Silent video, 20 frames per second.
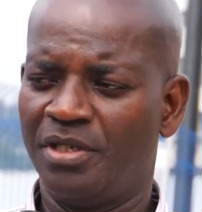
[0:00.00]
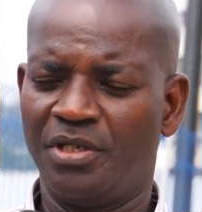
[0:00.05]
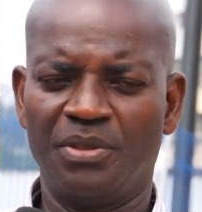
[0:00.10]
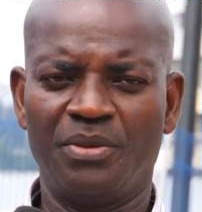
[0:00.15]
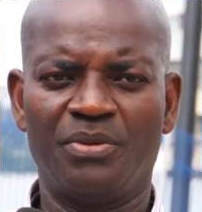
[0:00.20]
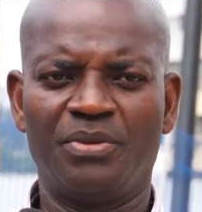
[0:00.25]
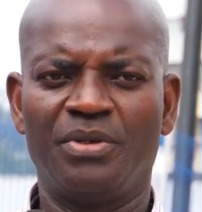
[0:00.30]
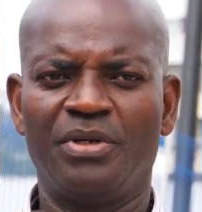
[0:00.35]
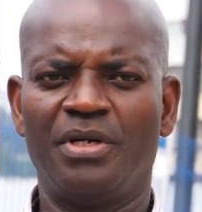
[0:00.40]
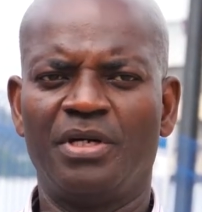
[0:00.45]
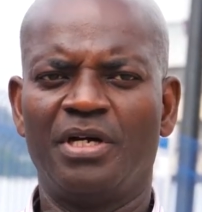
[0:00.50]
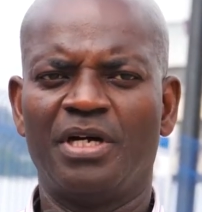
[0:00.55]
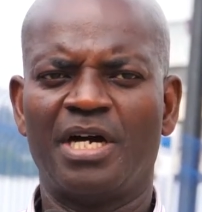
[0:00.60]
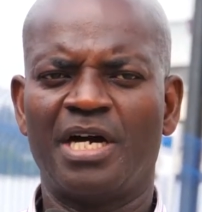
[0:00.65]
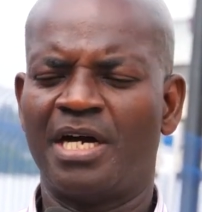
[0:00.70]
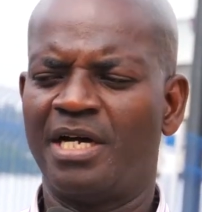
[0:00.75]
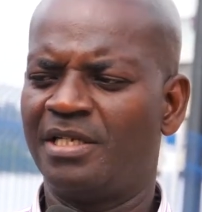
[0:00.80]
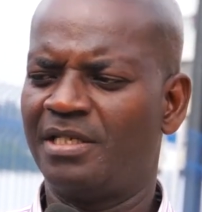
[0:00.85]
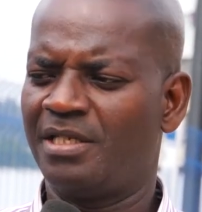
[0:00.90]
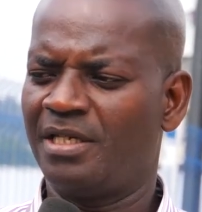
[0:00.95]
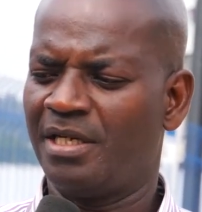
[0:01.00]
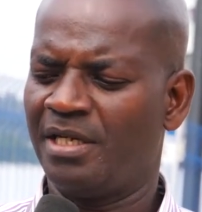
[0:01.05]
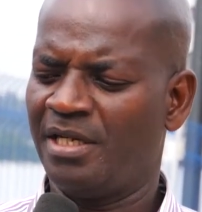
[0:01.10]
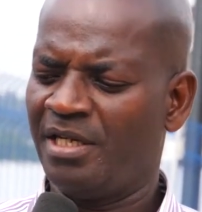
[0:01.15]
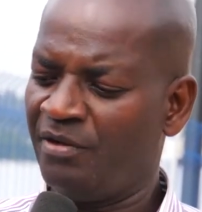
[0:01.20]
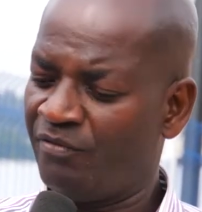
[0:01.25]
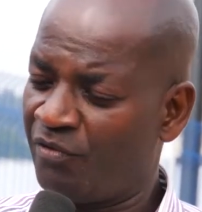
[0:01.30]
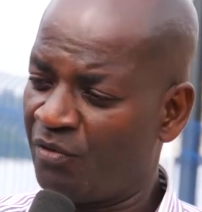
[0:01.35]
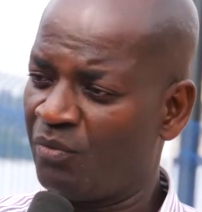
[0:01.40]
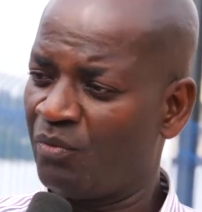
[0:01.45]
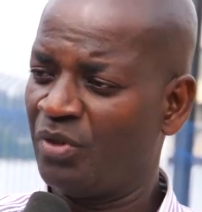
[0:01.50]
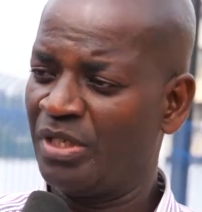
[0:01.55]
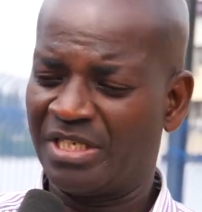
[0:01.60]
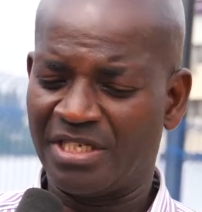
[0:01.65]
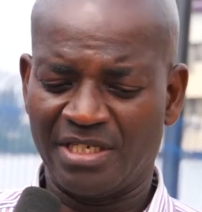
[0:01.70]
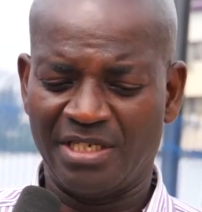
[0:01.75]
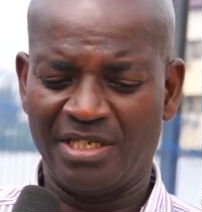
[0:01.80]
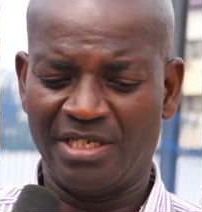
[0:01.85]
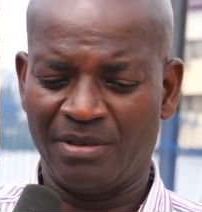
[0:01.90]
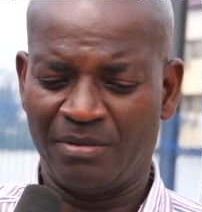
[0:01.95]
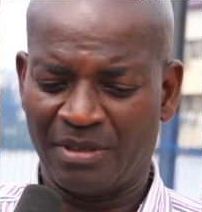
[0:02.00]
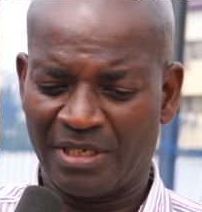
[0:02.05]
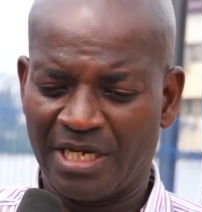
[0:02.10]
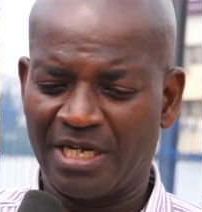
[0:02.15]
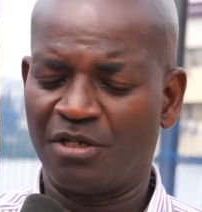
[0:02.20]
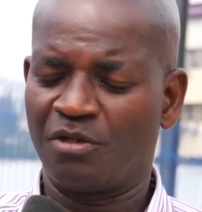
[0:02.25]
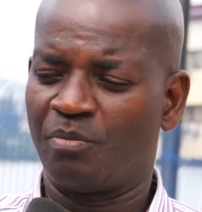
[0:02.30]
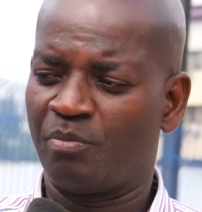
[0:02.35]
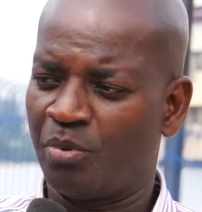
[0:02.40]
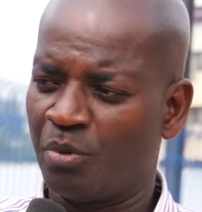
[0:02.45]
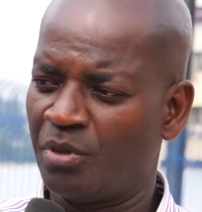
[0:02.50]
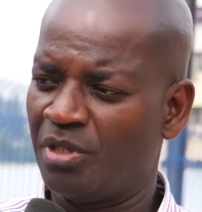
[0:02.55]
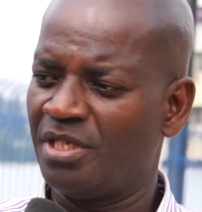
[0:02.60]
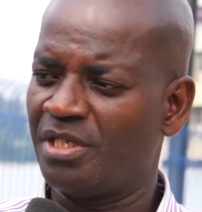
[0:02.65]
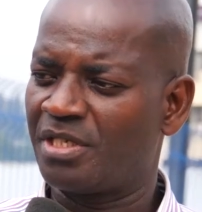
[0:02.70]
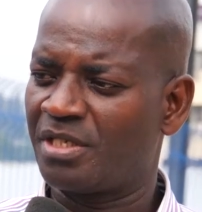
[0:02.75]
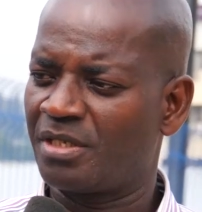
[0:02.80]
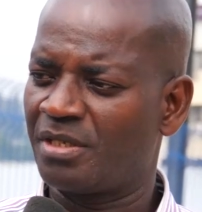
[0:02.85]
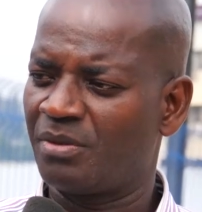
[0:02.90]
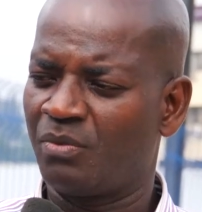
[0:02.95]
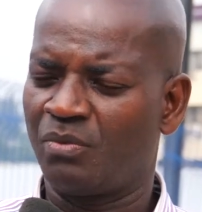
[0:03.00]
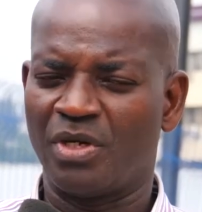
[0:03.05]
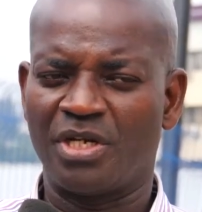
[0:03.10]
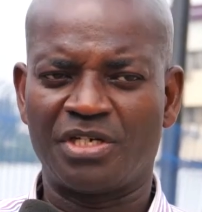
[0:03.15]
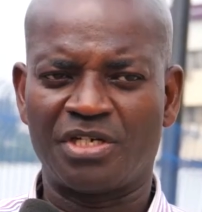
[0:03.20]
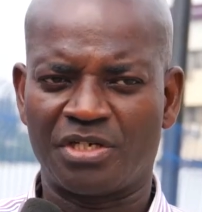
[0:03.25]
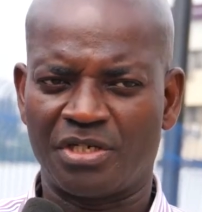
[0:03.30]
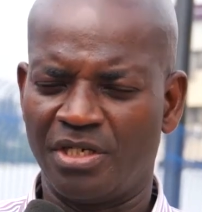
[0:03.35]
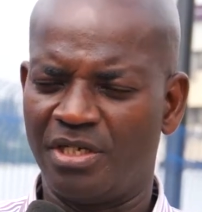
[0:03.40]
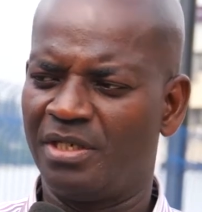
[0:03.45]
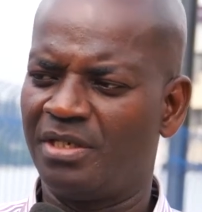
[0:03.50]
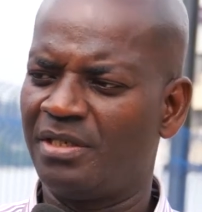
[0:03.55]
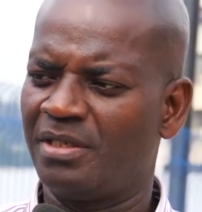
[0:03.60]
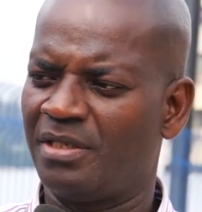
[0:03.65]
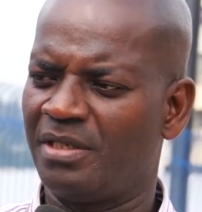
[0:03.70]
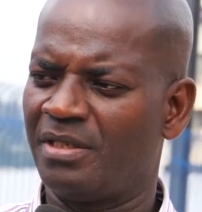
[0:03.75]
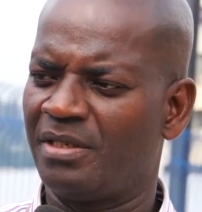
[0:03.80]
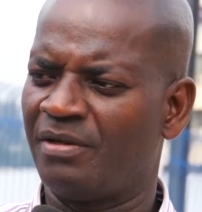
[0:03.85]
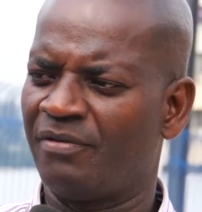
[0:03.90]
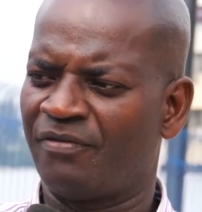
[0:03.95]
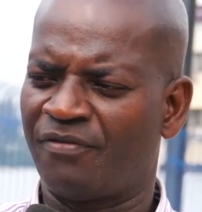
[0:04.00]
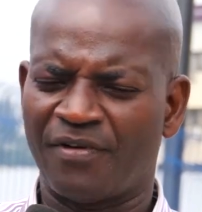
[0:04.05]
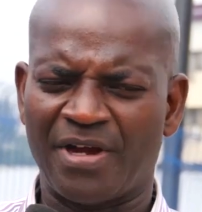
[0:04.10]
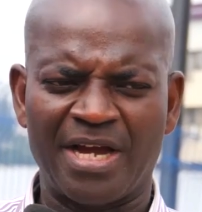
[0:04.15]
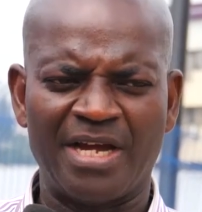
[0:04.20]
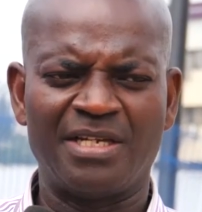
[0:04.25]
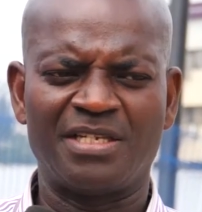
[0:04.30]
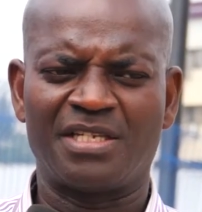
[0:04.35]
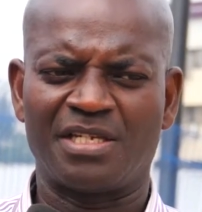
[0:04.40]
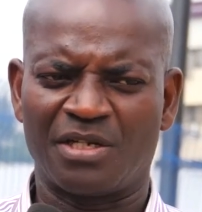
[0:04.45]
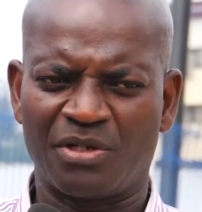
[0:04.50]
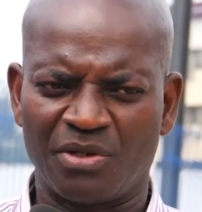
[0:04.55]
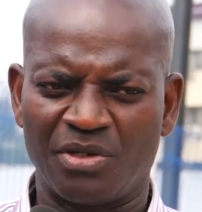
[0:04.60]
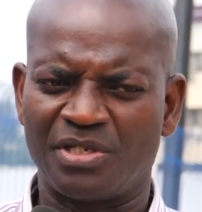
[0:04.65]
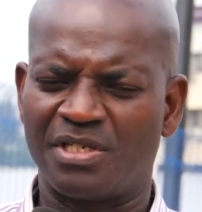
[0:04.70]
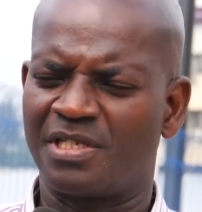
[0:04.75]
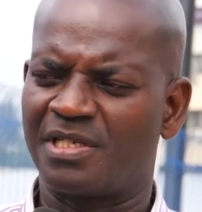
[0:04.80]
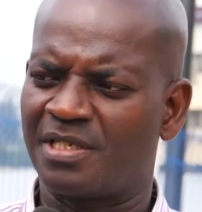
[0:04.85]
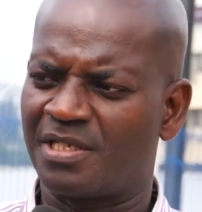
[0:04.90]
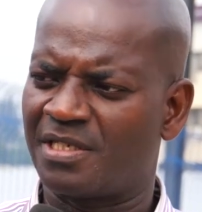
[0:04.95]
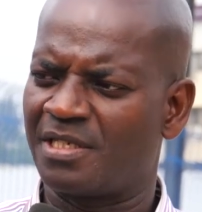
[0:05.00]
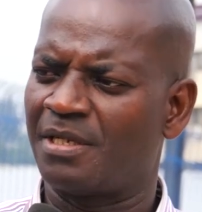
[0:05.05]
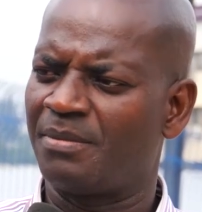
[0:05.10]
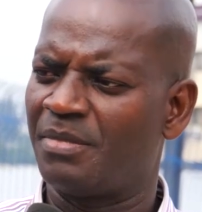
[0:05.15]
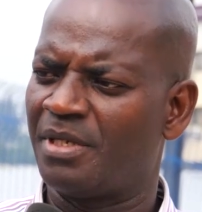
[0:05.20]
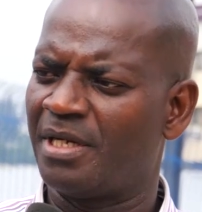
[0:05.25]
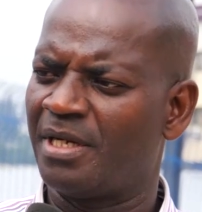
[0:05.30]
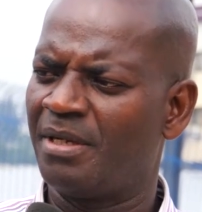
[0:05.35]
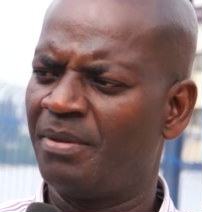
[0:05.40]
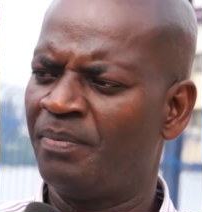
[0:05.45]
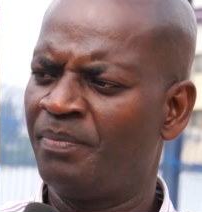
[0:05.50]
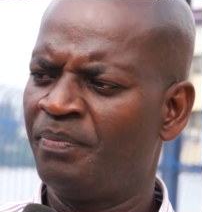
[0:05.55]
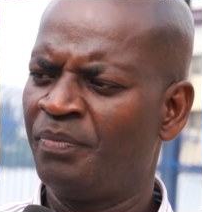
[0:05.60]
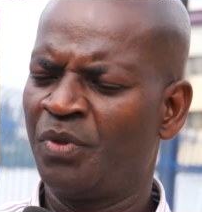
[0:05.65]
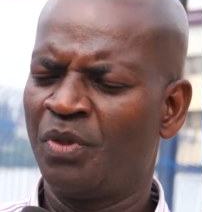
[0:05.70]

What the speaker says: you know. And even with the kind of police, we're trained, the refined security system there,